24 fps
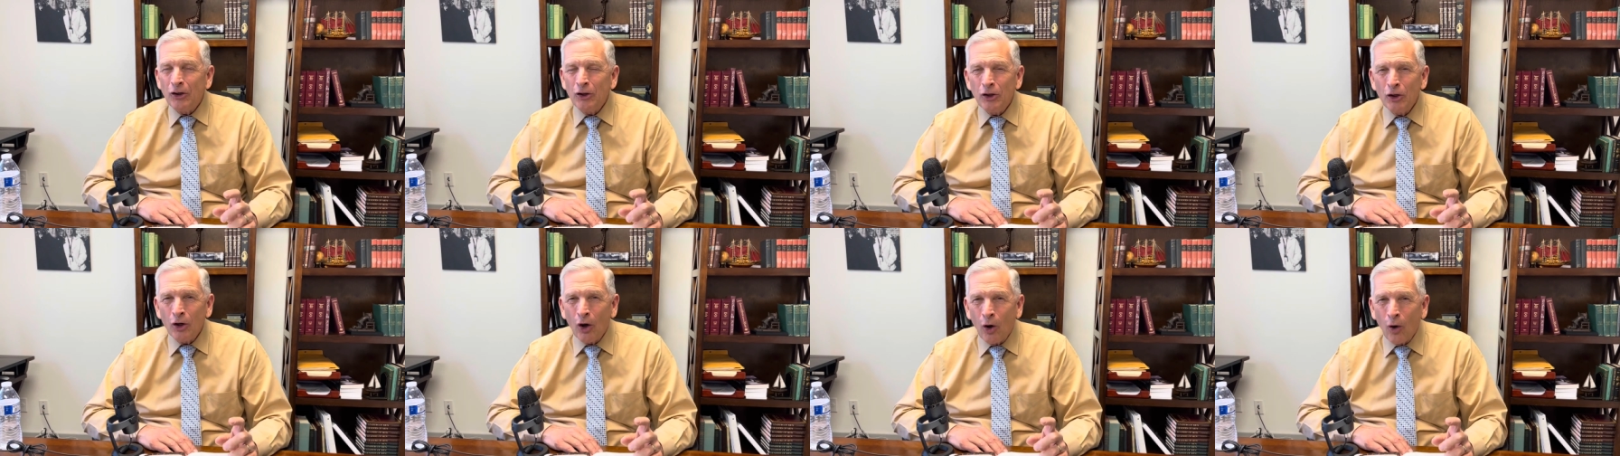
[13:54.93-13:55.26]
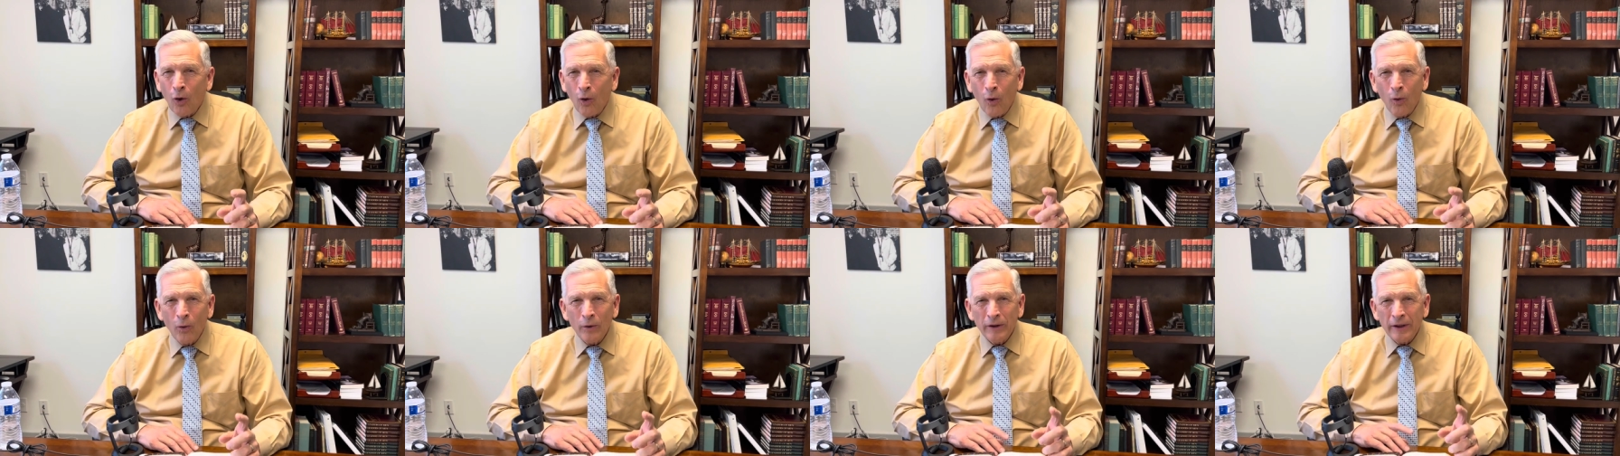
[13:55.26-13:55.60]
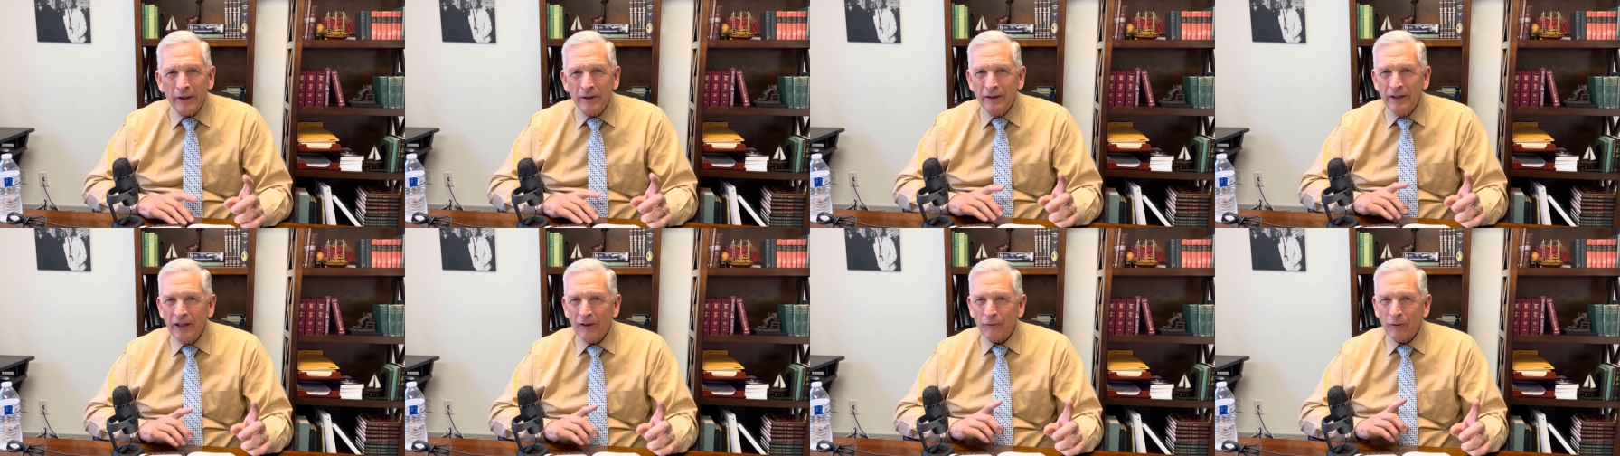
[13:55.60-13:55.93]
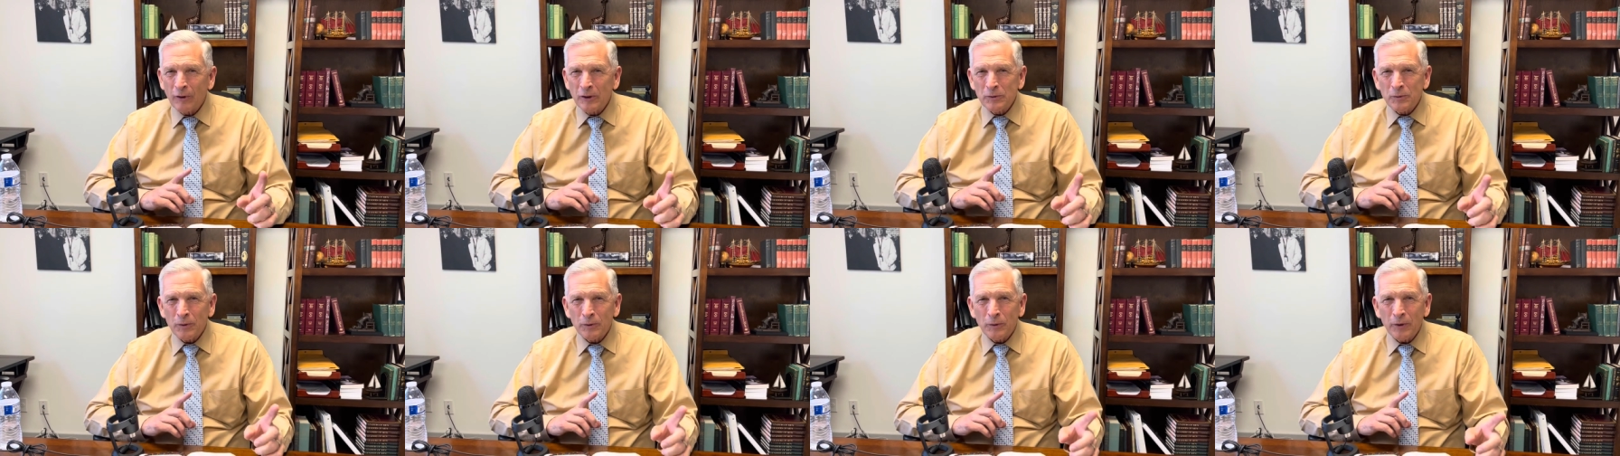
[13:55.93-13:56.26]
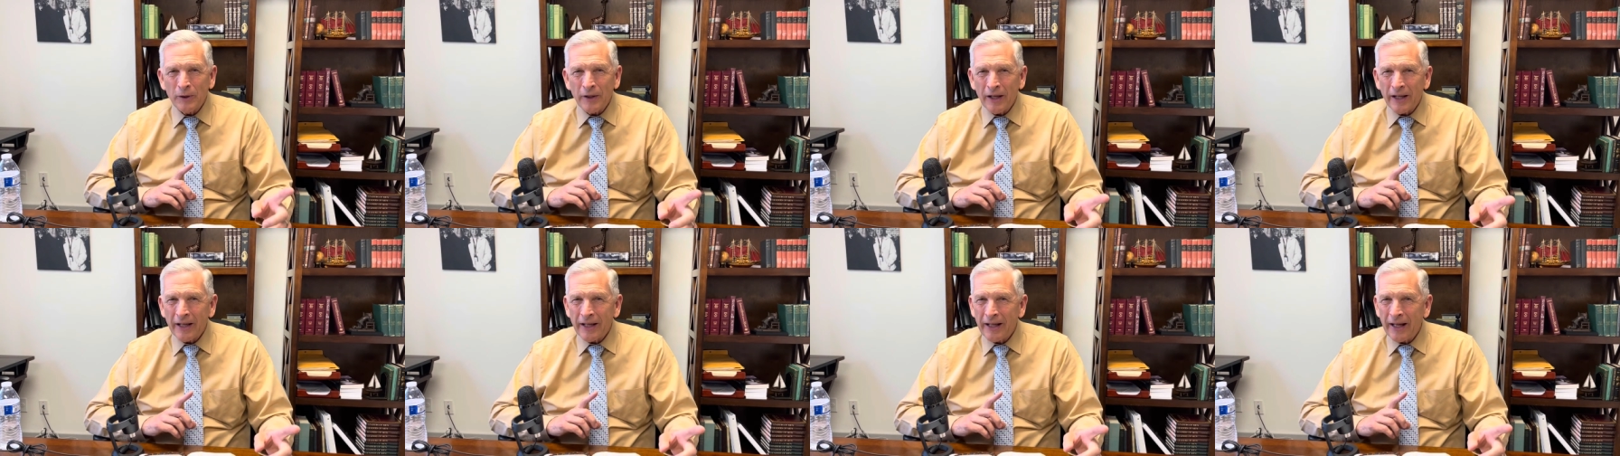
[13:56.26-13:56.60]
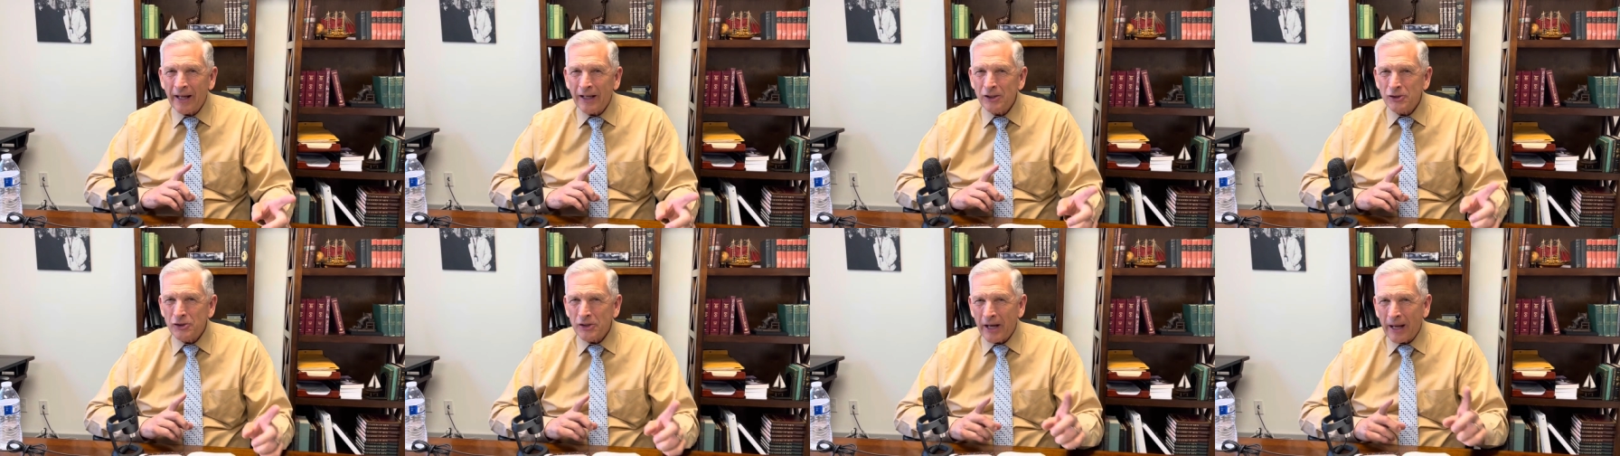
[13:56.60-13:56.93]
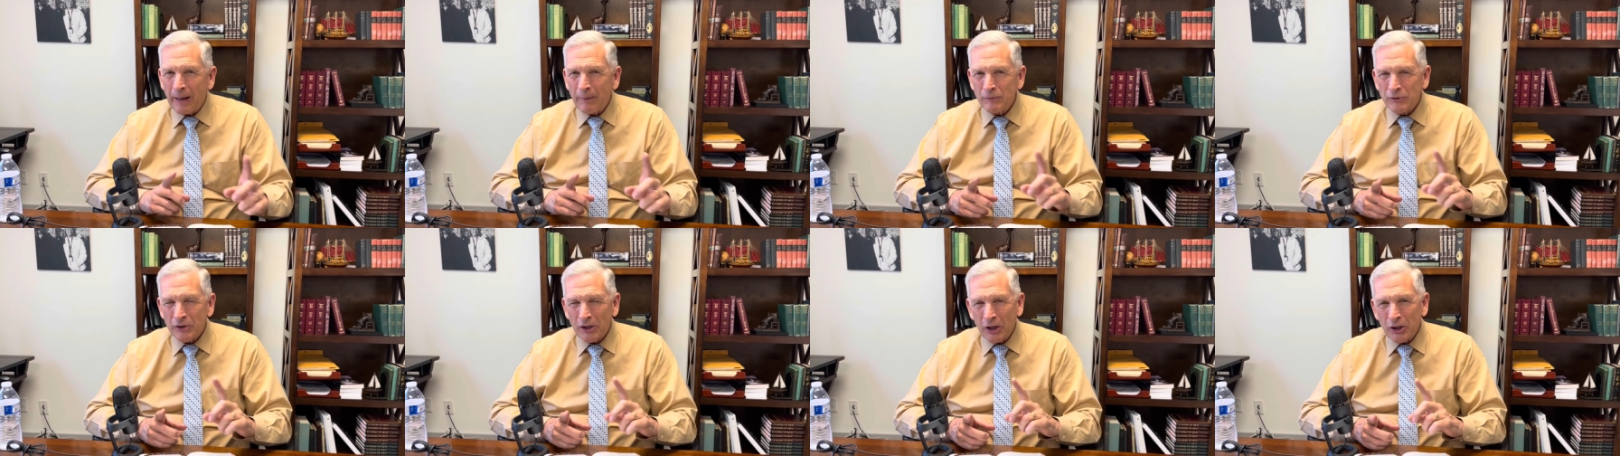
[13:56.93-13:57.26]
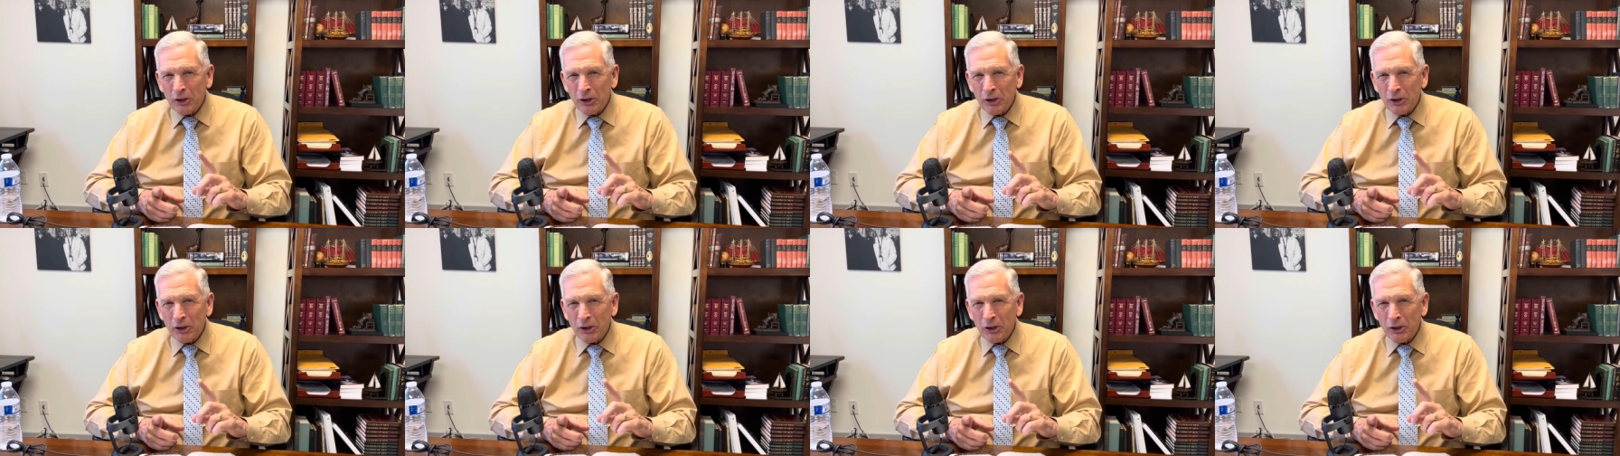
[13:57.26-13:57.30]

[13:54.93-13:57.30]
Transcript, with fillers: know the difference between a King James and